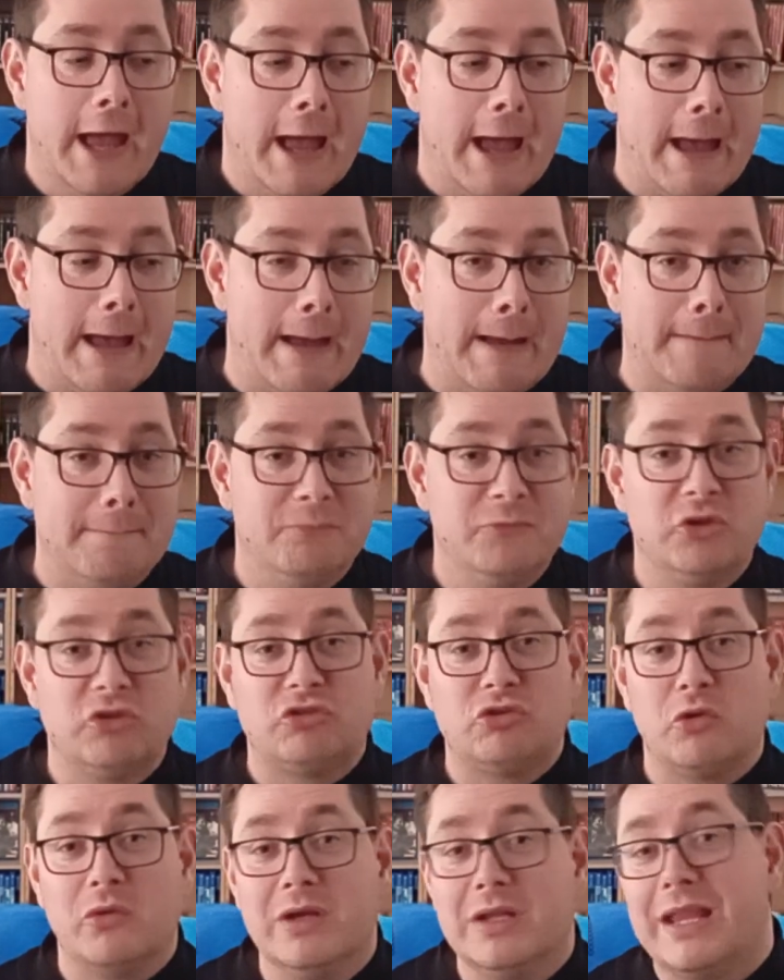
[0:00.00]
The
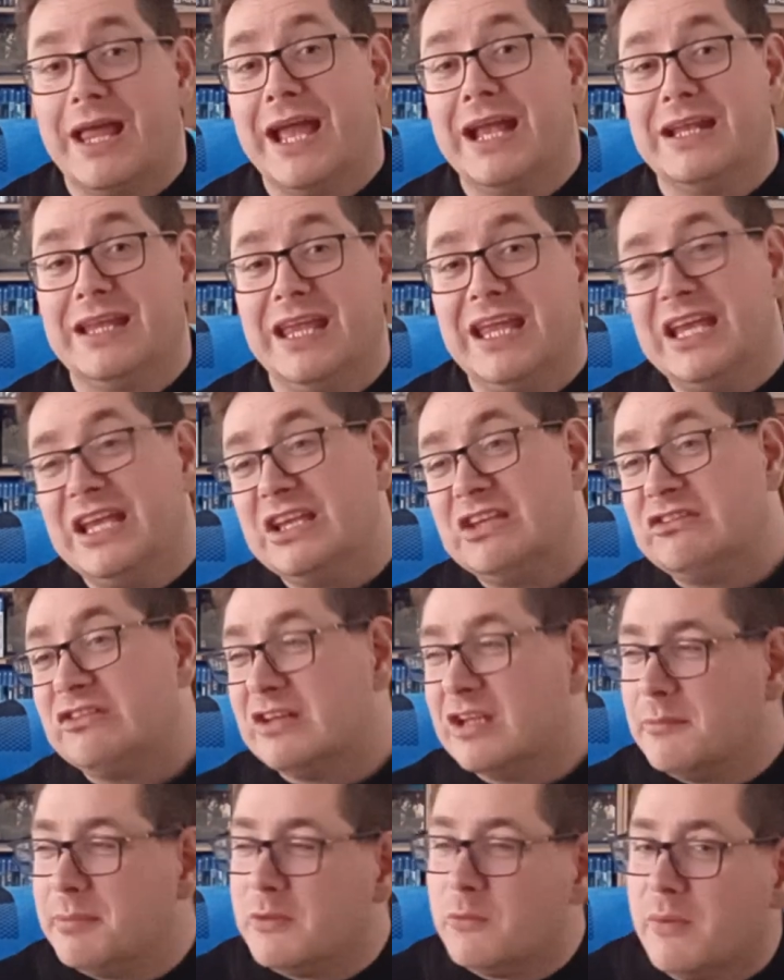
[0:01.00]
storyline is a
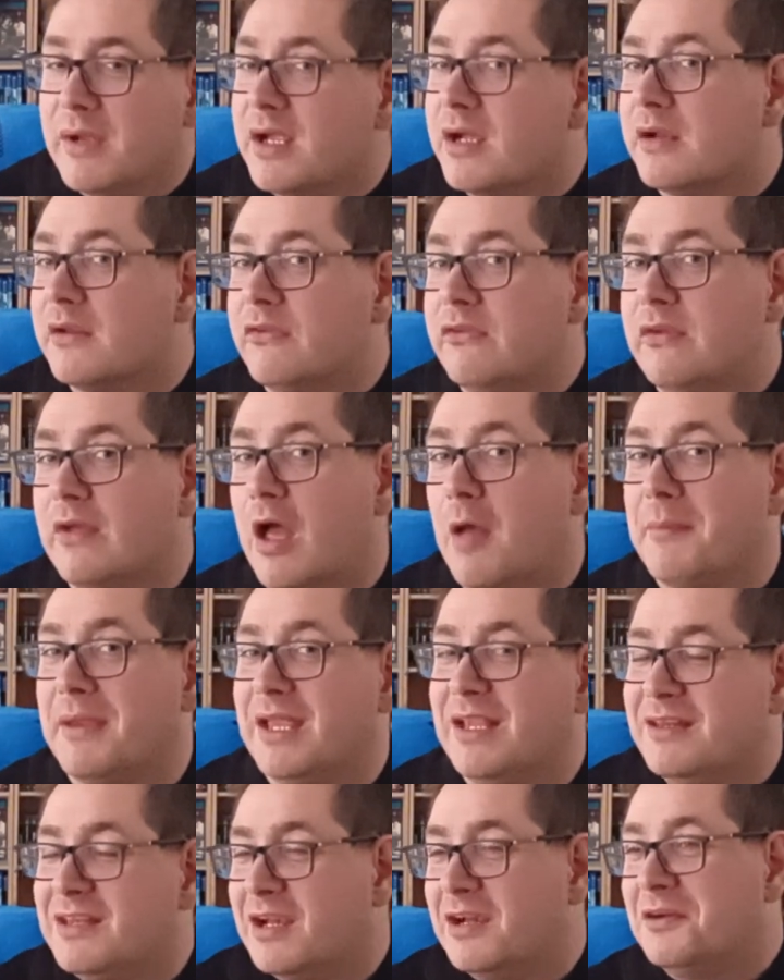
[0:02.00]
little bit weird. I
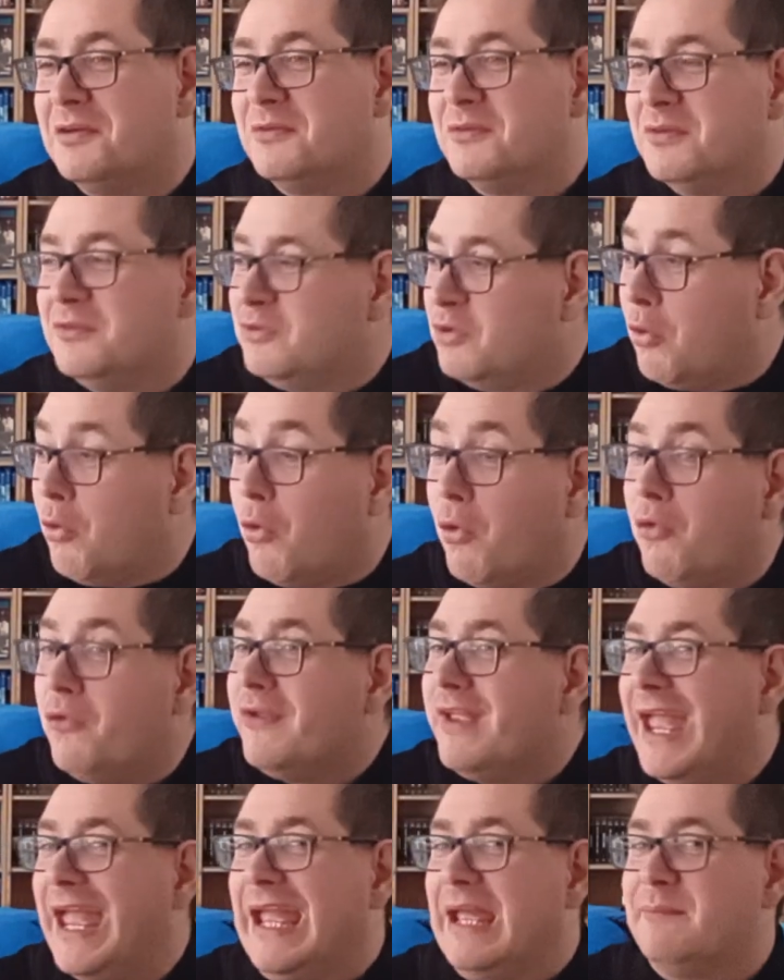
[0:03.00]
mean, the whole
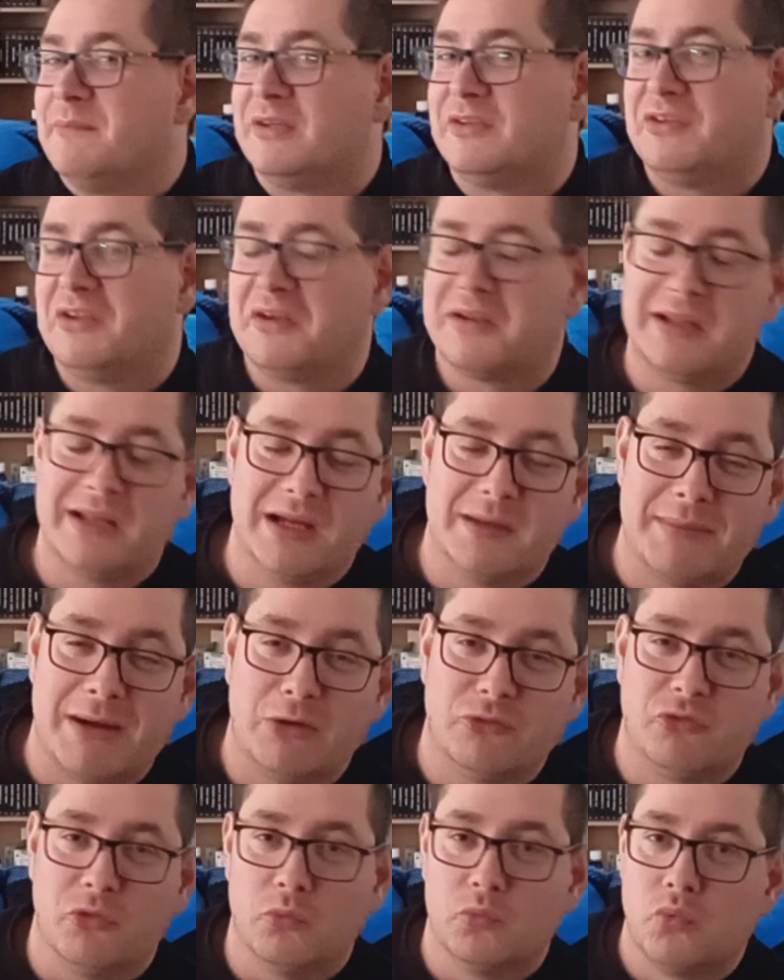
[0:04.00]
game, they're talking
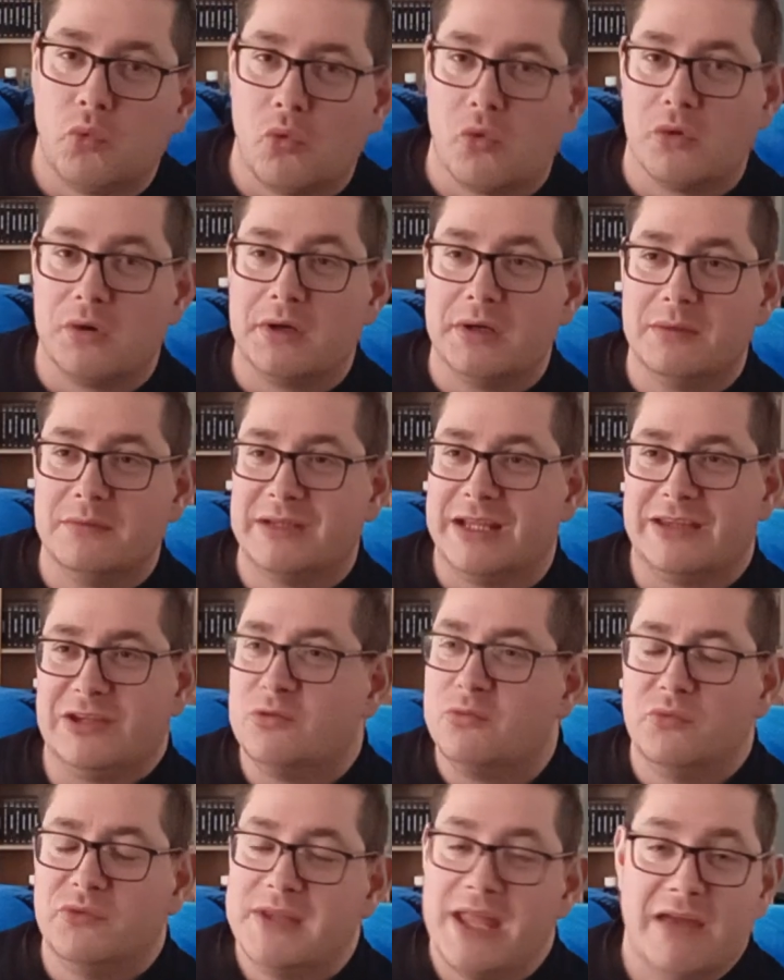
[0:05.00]
about a war that
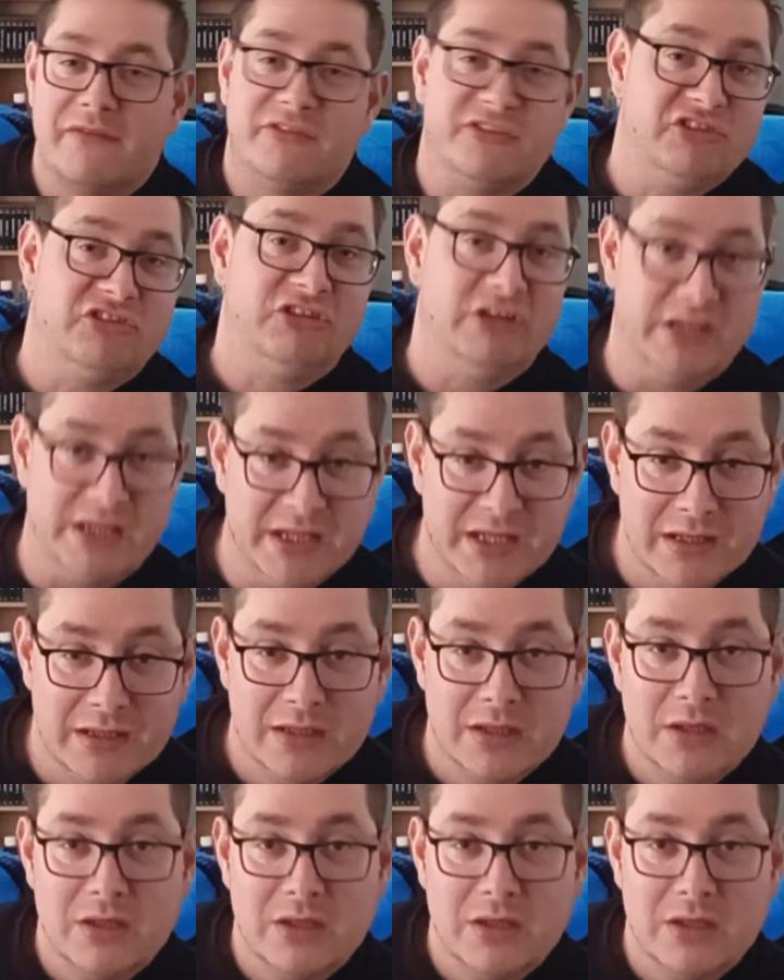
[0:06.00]
you'll never see.